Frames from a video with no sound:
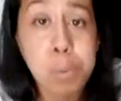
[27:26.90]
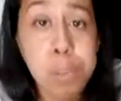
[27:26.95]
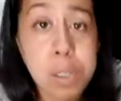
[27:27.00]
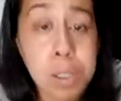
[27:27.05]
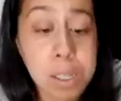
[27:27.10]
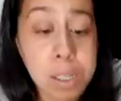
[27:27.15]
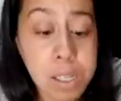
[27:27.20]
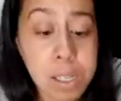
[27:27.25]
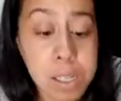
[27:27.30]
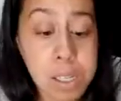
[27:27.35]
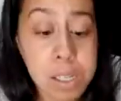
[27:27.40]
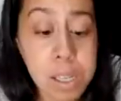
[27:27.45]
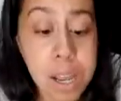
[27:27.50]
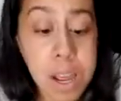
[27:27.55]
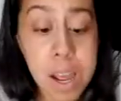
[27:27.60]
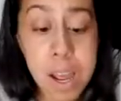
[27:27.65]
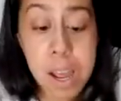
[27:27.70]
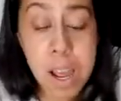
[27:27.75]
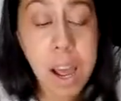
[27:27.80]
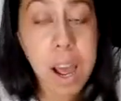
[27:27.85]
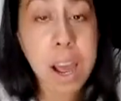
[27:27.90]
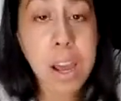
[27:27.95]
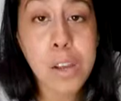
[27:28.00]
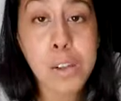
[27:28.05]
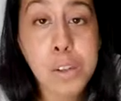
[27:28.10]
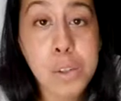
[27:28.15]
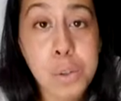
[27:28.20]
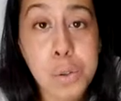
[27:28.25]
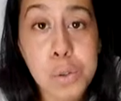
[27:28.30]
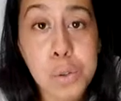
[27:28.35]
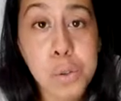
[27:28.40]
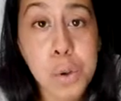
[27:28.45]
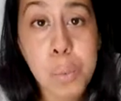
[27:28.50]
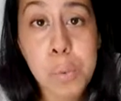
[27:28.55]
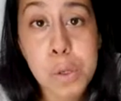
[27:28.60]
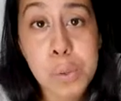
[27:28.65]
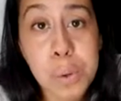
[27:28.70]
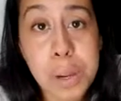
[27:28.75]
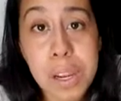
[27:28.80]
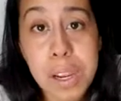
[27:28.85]
with this because I used to lose so
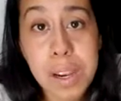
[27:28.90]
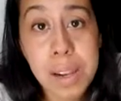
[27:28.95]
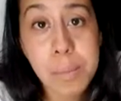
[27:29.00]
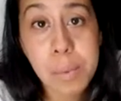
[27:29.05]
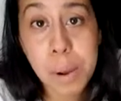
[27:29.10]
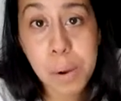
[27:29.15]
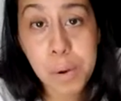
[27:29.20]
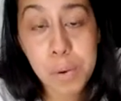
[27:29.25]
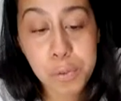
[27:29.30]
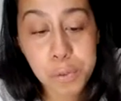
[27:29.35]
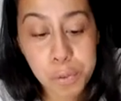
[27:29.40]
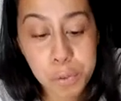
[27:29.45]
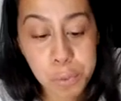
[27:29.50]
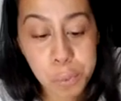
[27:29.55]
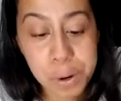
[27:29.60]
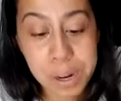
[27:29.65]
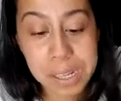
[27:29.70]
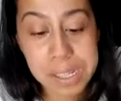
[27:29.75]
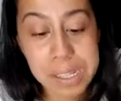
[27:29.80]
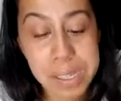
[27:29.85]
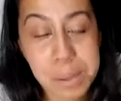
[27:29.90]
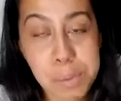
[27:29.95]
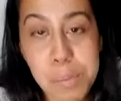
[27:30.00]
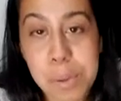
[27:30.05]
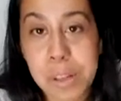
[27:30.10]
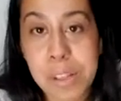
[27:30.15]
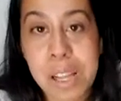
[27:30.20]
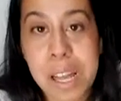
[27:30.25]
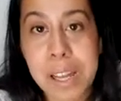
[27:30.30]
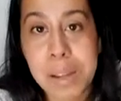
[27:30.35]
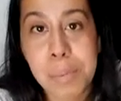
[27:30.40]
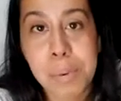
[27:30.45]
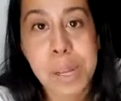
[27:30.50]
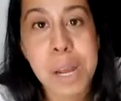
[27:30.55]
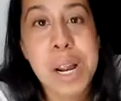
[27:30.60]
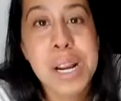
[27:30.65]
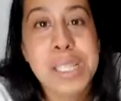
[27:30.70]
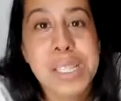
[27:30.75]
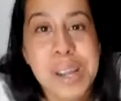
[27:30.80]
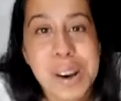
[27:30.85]
much weight eating my own food when I did meal client
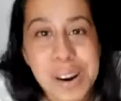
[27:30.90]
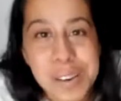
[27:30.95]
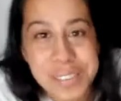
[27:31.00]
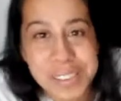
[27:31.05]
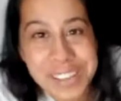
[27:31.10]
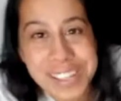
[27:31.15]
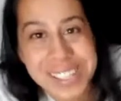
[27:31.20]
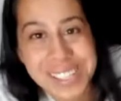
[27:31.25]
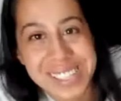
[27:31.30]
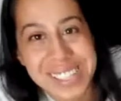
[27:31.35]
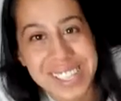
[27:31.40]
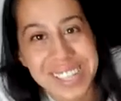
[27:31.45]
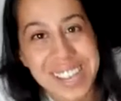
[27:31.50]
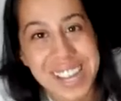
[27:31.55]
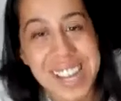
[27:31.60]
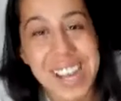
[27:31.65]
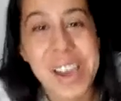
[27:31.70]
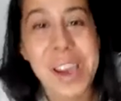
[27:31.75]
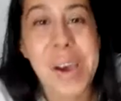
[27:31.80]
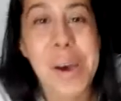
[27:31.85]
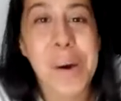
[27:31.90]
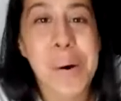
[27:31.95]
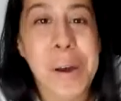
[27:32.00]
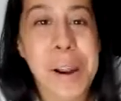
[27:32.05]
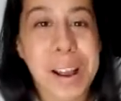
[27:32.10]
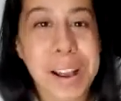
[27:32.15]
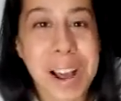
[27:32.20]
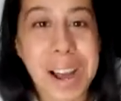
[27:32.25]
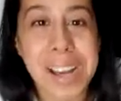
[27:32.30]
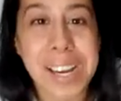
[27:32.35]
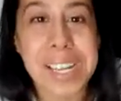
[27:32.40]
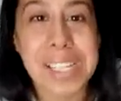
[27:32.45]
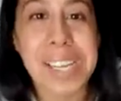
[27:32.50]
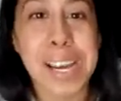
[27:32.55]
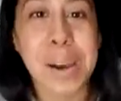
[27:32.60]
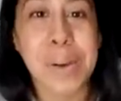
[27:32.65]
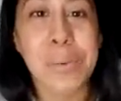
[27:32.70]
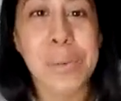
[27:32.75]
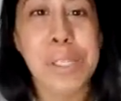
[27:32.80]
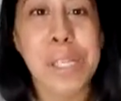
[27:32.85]
classes. Because
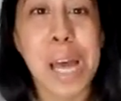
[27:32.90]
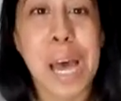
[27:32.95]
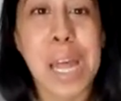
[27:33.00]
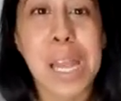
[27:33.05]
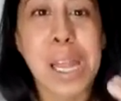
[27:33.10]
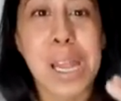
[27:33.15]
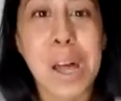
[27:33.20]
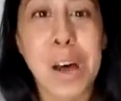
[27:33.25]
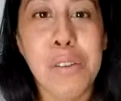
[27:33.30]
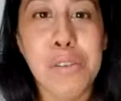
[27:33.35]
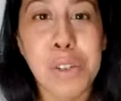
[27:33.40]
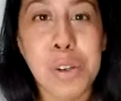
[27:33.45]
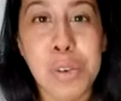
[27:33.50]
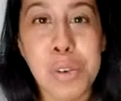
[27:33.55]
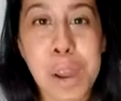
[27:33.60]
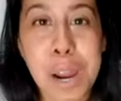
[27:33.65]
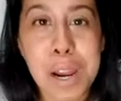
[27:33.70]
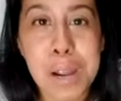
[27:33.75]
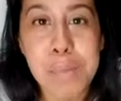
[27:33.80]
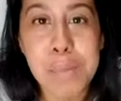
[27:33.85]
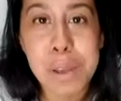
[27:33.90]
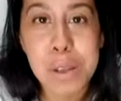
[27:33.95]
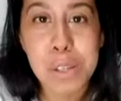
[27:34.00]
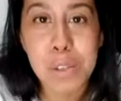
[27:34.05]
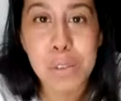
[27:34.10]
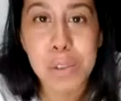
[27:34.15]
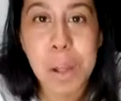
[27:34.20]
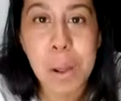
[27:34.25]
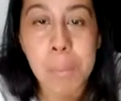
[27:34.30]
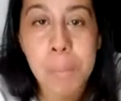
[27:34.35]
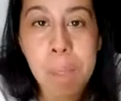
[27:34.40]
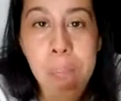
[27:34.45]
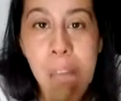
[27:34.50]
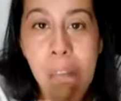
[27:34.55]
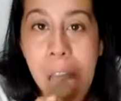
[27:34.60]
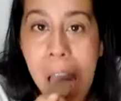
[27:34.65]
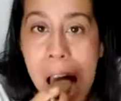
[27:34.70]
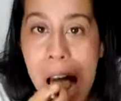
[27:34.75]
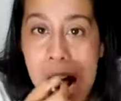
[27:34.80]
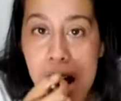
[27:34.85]
I love creating meals for
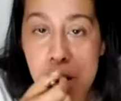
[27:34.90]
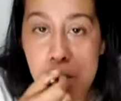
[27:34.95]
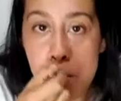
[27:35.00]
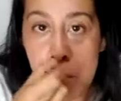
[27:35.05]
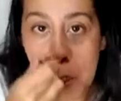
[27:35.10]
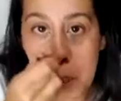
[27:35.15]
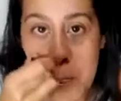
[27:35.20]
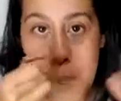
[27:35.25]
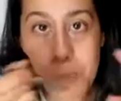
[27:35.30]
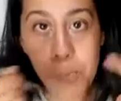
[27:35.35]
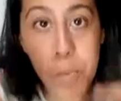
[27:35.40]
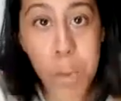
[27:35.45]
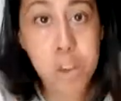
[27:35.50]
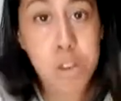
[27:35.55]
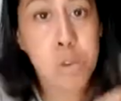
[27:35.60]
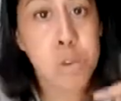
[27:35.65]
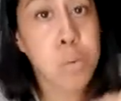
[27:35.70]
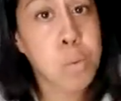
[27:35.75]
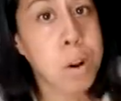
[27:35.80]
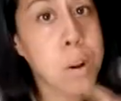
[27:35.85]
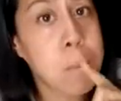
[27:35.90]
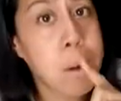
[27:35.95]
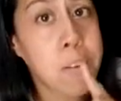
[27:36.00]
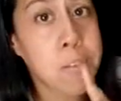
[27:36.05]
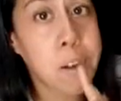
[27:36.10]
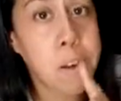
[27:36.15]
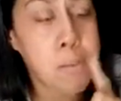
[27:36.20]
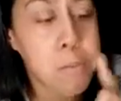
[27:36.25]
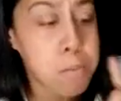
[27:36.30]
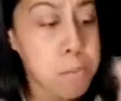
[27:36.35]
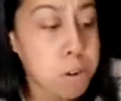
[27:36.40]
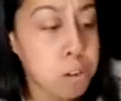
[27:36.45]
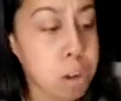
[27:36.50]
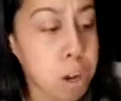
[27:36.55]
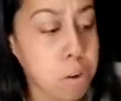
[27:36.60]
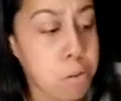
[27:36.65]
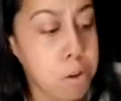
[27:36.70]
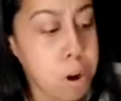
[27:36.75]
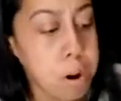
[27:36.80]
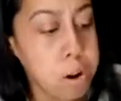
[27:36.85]
them. And this was one of my favorite meals
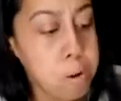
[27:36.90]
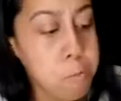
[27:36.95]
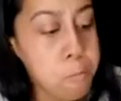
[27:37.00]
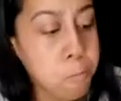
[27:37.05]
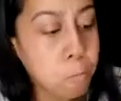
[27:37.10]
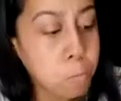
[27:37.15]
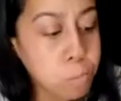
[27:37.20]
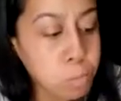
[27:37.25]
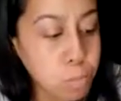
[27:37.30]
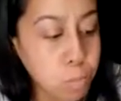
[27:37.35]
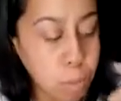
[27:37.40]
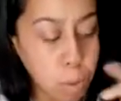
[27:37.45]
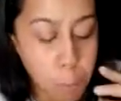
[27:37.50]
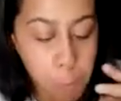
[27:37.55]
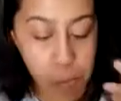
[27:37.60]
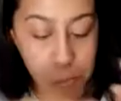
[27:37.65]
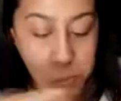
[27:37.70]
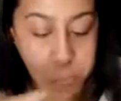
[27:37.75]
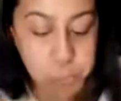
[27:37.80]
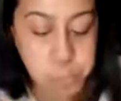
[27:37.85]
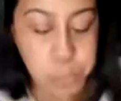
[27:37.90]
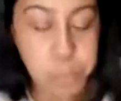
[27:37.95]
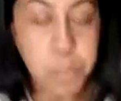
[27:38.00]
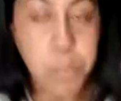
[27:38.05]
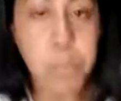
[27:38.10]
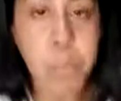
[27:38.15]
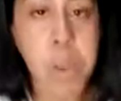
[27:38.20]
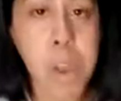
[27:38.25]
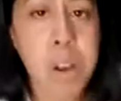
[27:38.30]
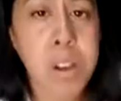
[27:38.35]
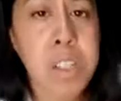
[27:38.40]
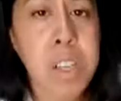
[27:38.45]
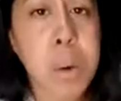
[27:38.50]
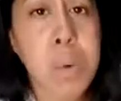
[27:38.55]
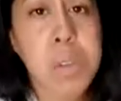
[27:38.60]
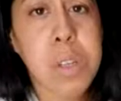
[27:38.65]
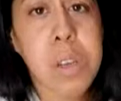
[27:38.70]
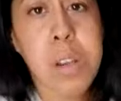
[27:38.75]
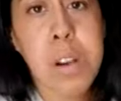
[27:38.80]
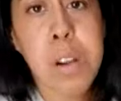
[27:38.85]
I created because I
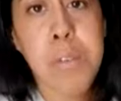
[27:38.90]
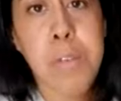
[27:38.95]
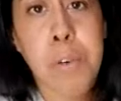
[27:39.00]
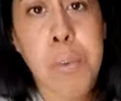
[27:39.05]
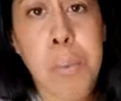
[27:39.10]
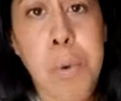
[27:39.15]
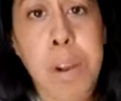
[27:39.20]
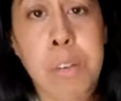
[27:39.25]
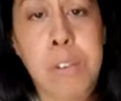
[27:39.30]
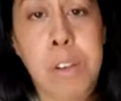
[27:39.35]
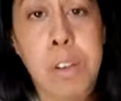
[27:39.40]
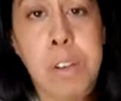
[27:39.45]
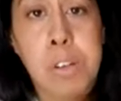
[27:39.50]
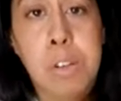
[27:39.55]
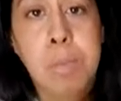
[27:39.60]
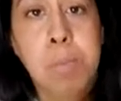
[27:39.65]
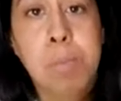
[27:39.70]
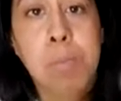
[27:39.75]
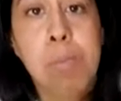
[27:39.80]
would eat it for breakfast.